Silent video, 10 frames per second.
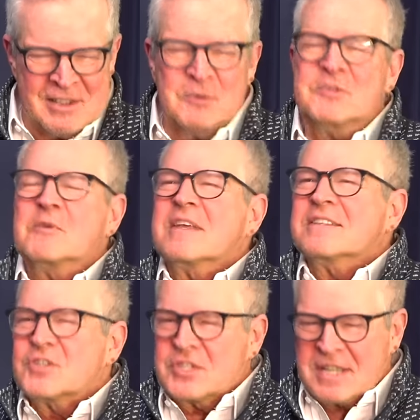you do
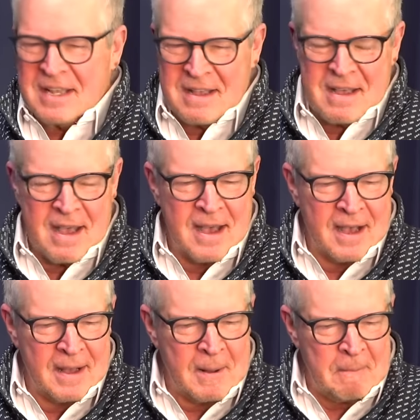this
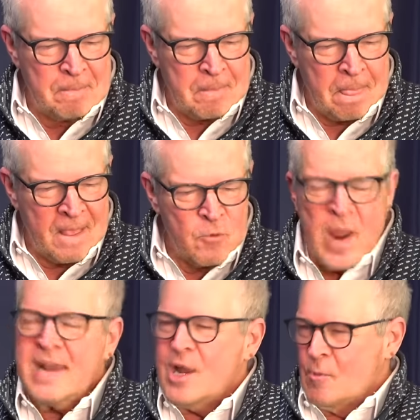um,
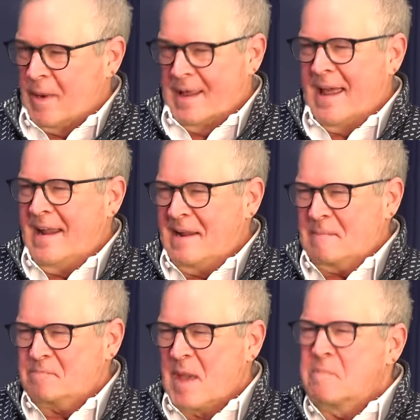radio play,
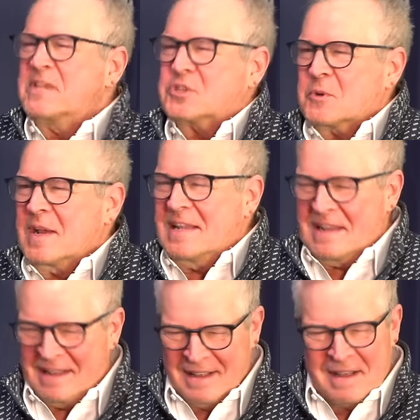a mm-hmm. mystery
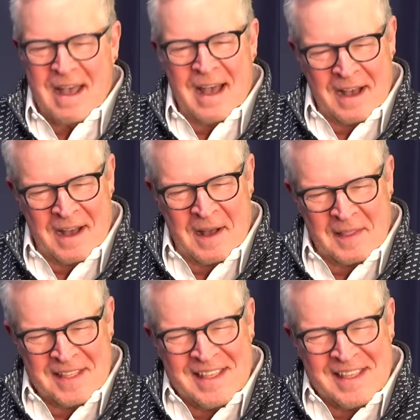uh,